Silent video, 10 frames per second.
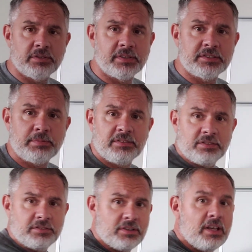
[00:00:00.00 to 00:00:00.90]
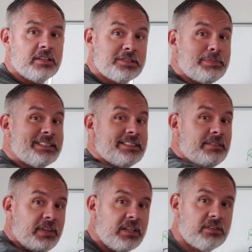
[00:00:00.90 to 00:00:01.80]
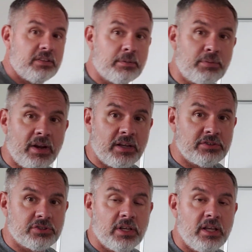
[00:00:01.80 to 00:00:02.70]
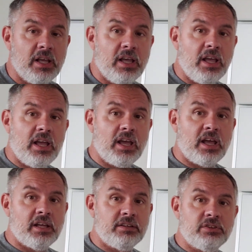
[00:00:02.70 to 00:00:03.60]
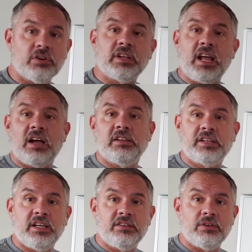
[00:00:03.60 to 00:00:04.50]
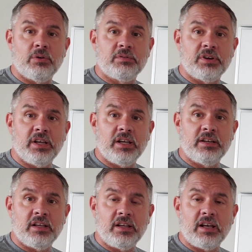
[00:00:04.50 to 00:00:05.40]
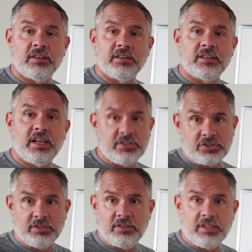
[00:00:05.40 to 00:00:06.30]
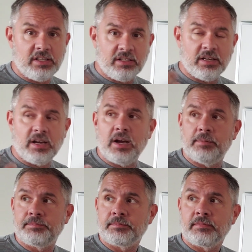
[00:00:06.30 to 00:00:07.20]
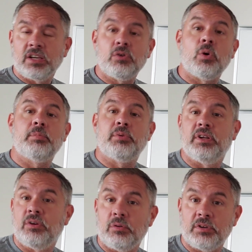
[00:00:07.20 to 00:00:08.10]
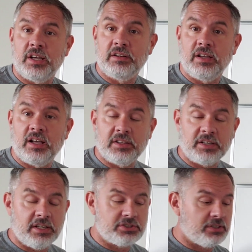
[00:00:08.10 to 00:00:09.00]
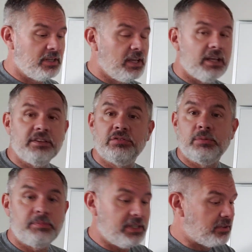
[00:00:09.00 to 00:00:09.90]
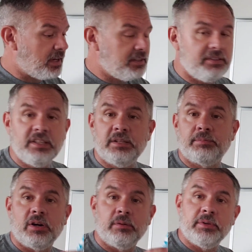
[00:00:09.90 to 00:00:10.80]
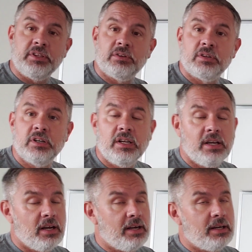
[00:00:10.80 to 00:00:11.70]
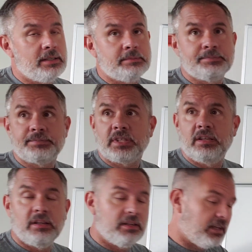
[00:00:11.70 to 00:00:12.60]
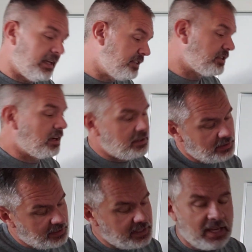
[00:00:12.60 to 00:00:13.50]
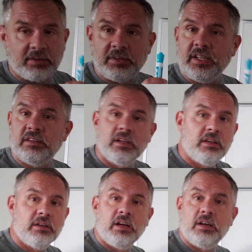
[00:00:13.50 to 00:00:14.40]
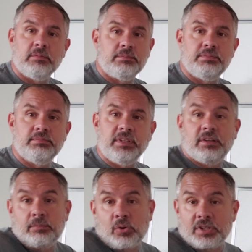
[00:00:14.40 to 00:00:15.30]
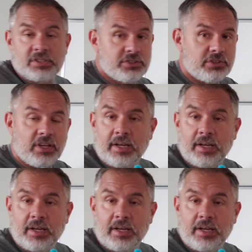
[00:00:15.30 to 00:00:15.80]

of expenses specific to the branch. And you're going to allocate the overhead allocation, the corporate overhead allocation. And this would be your IT department, your HR, accounting, in a mortgage,